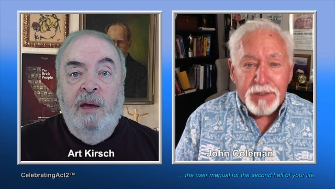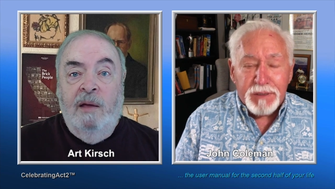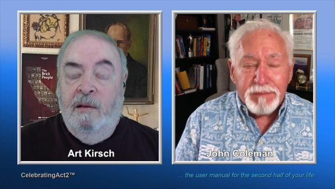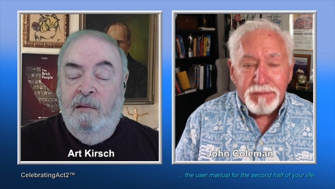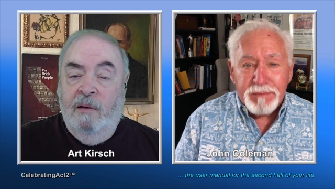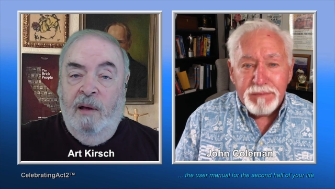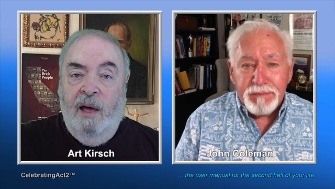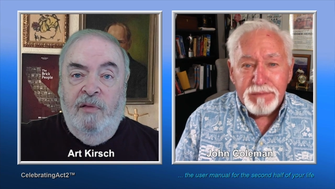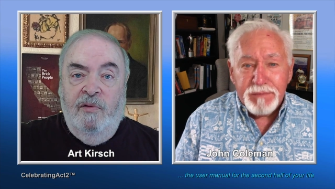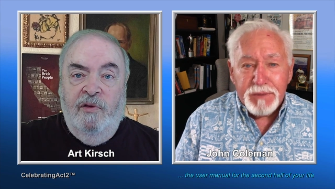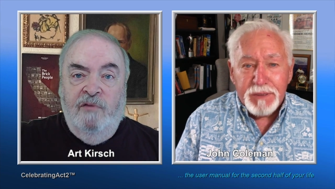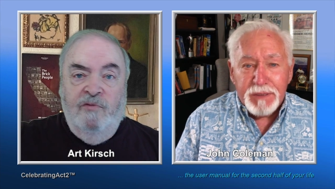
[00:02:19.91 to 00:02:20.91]
Speaker 1: Right. Right.
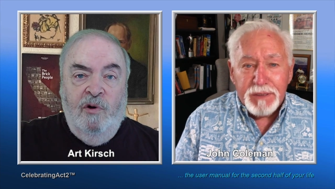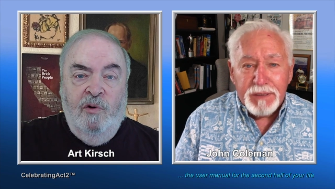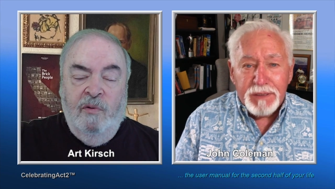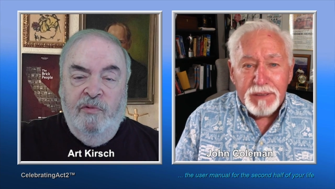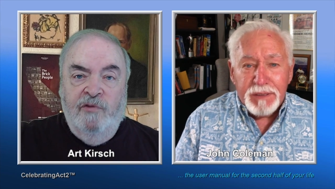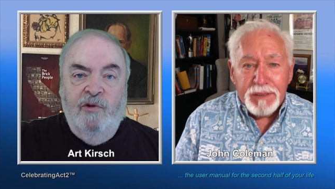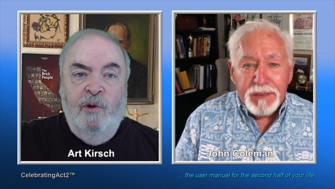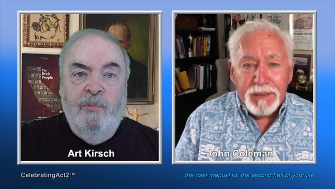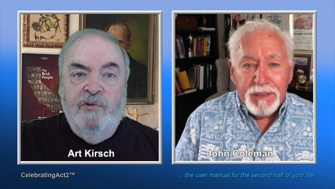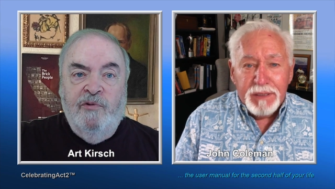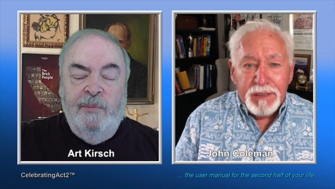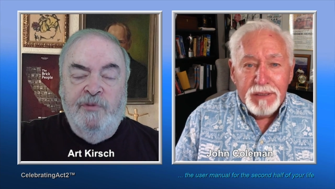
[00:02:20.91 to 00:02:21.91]
And there's no there's no
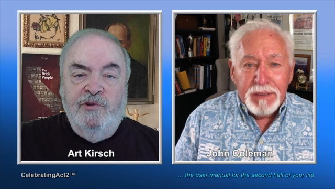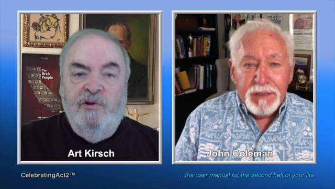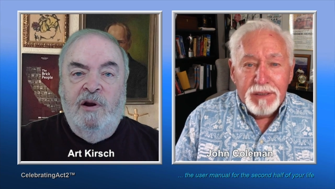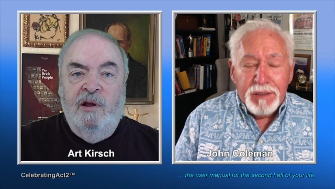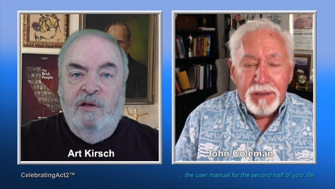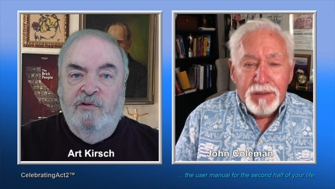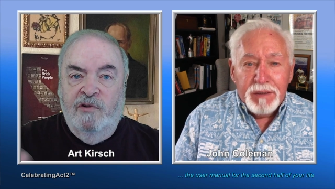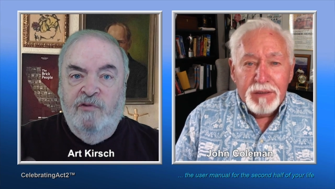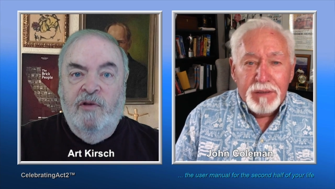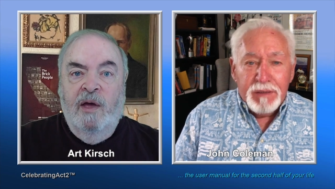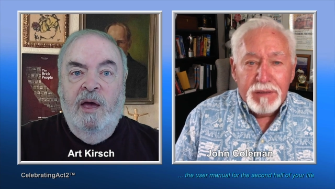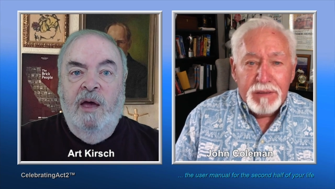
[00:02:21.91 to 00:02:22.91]
prescriptions on it. It
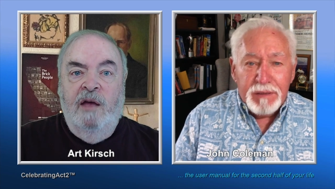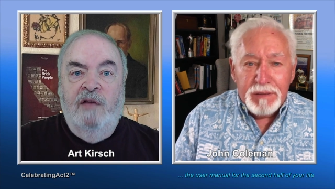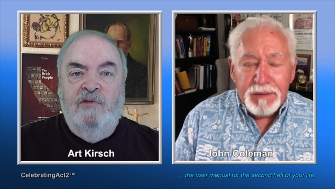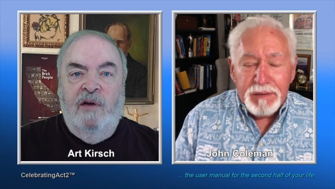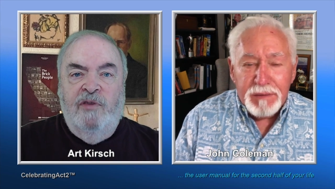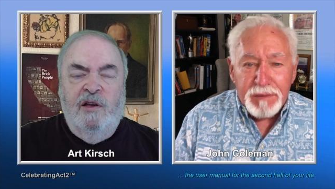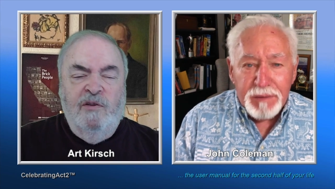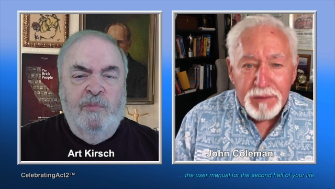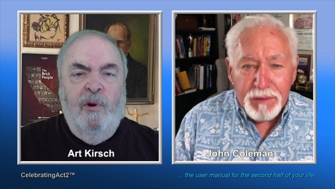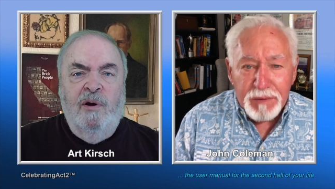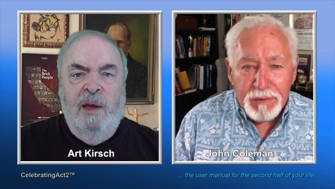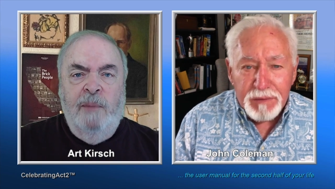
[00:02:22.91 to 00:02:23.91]
just it's I think it's
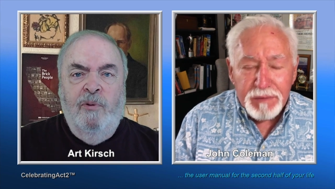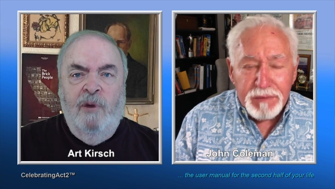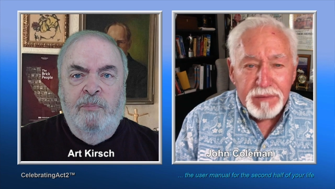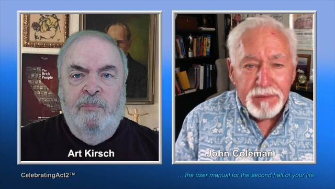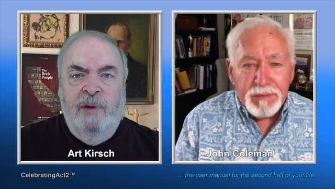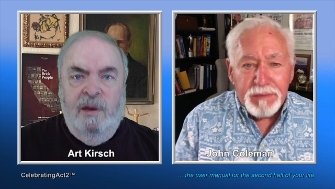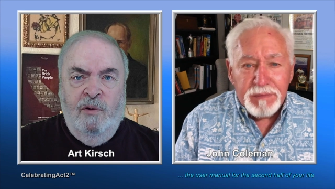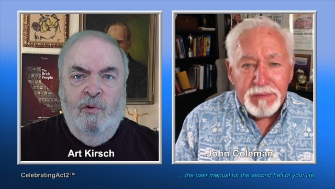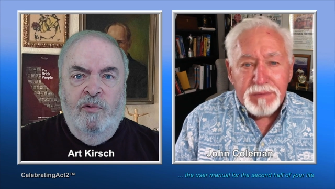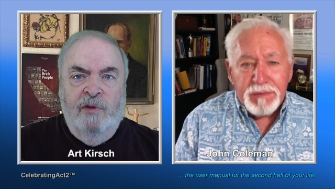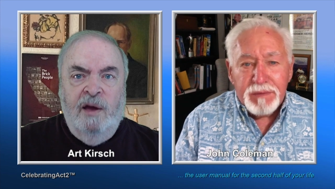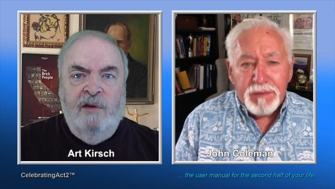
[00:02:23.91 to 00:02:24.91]
part A, part B,
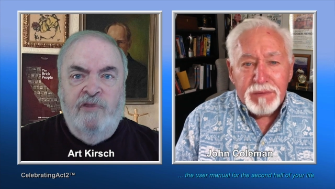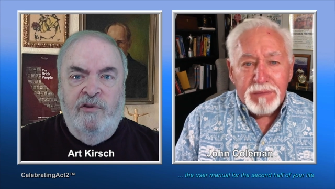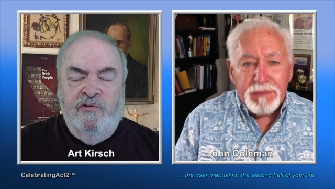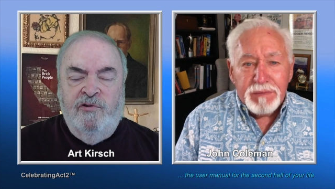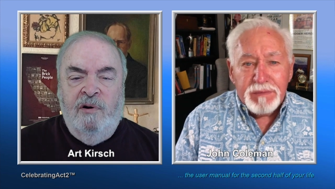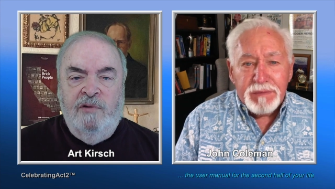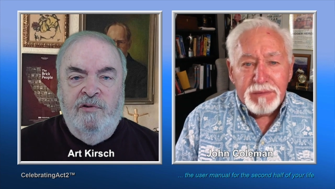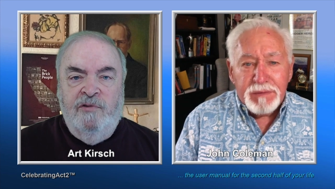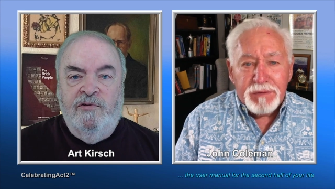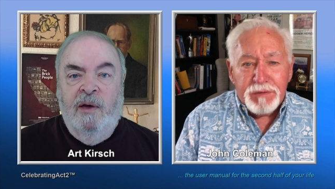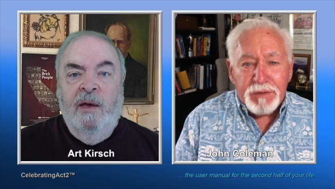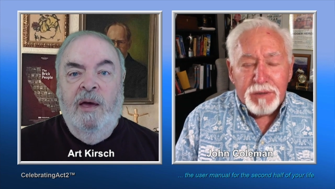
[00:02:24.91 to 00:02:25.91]
all the excess
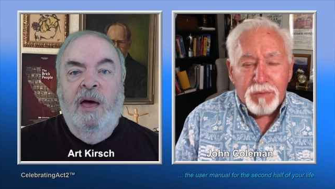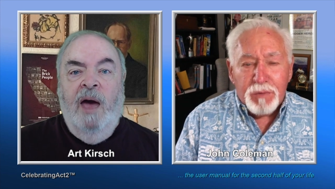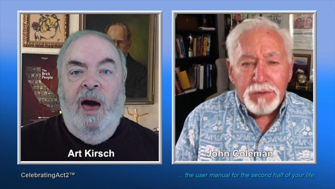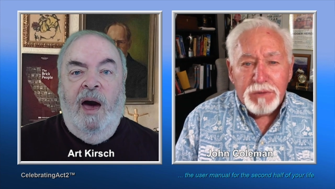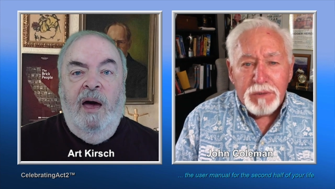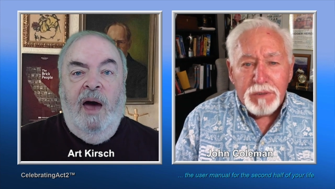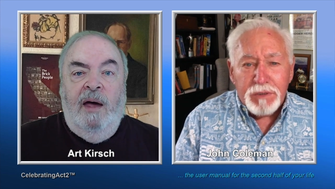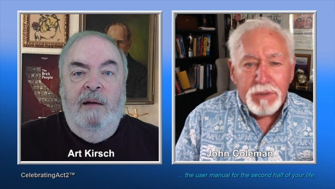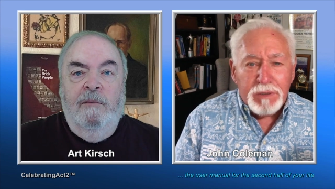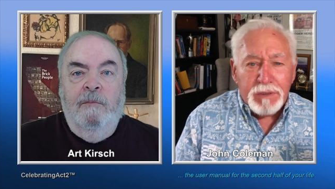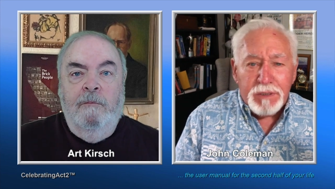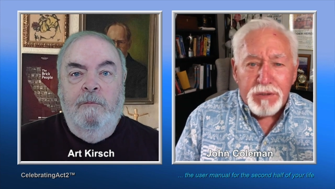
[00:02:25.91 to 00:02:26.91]
charges.
Speaker 2: Sure. Well,
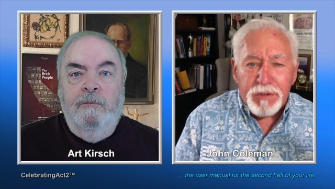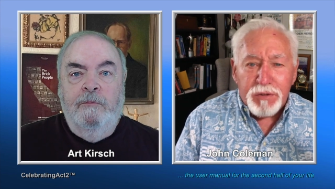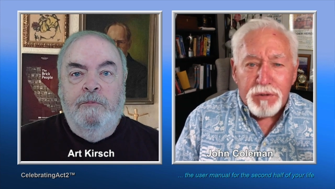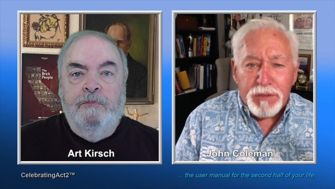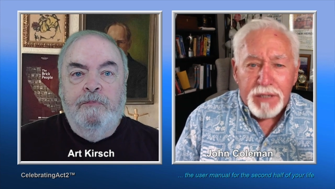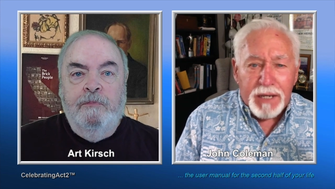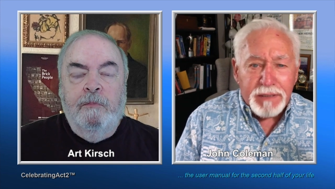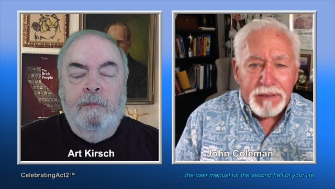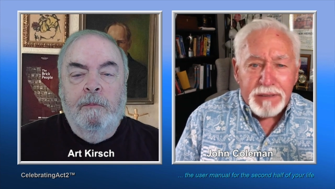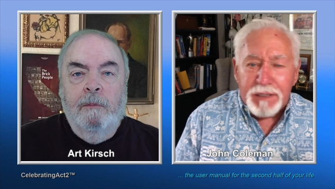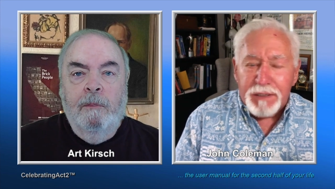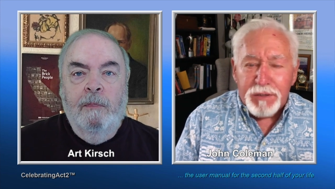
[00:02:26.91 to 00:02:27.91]
you're you listen. You're
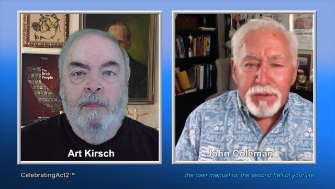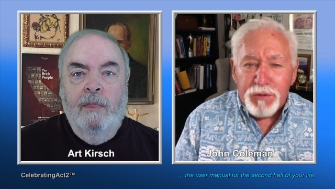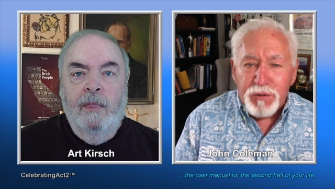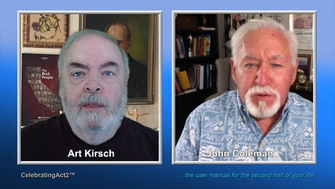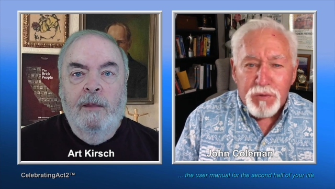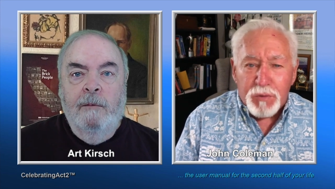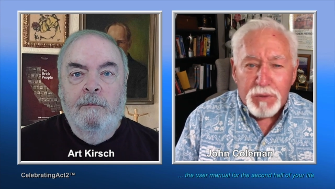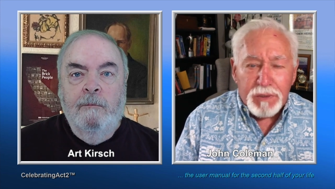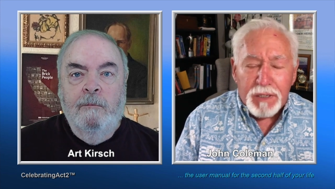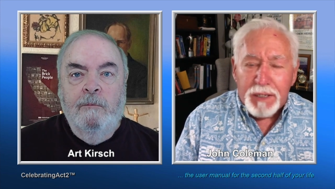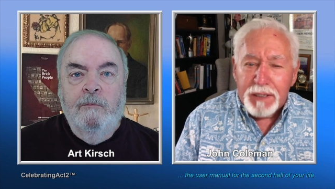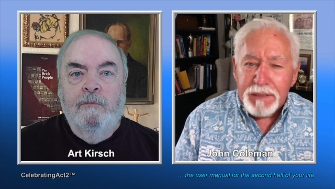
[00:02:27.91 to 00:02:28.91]
not that
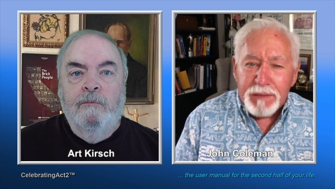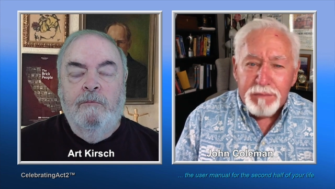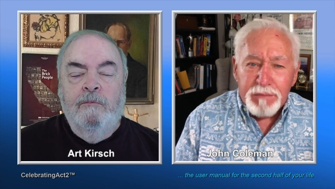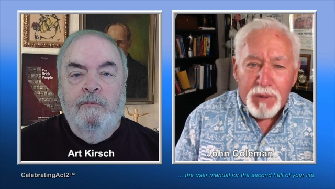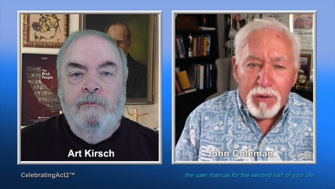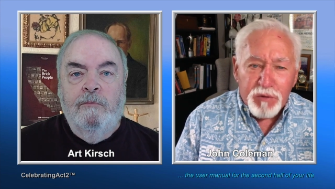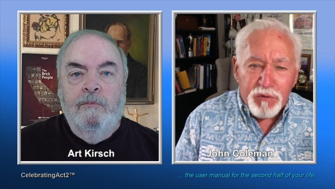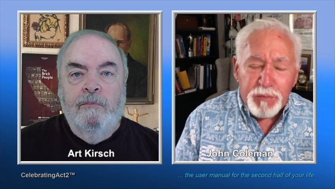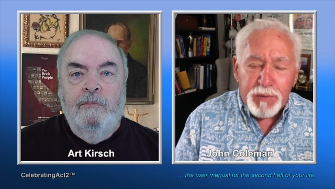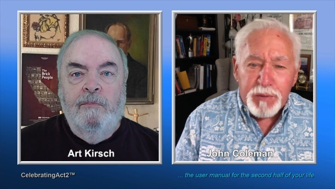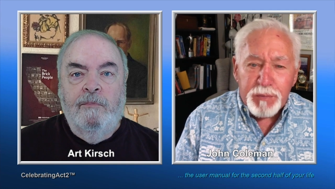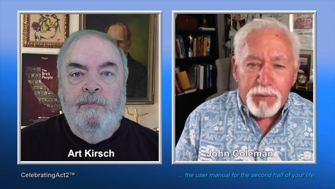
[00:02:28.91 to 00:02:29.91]
unusual. I think
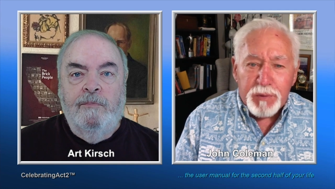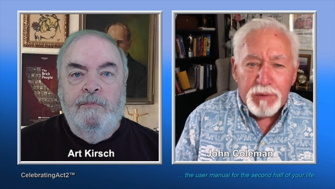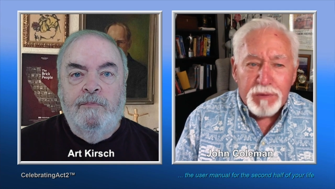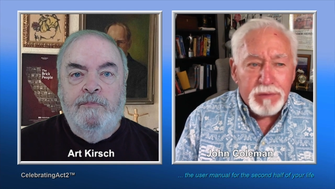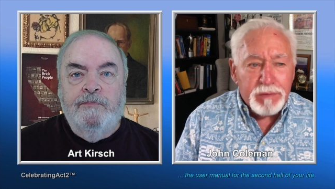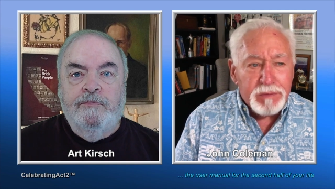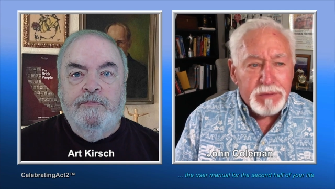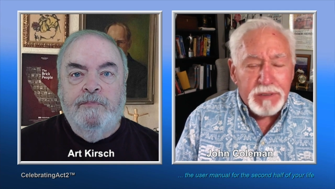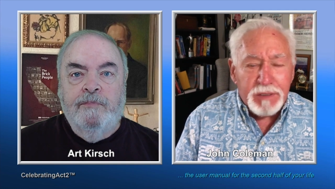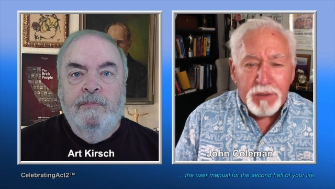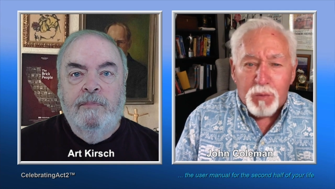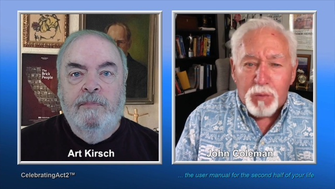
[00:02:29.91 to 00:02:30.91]
most people,
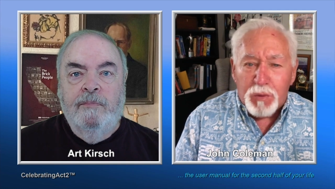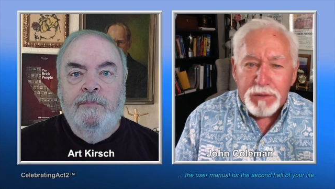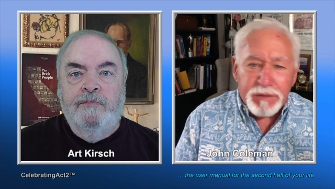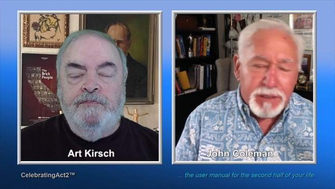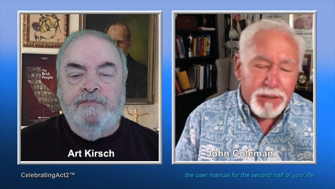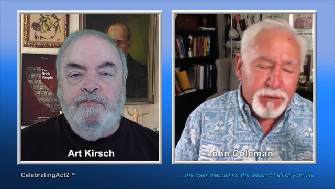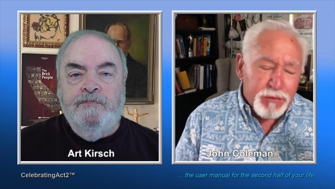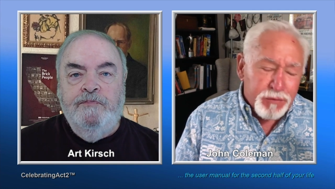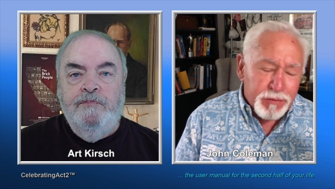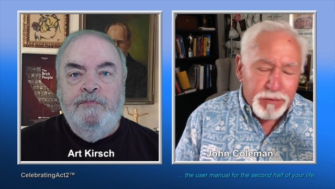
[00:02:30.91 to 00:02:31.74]
you know, once they go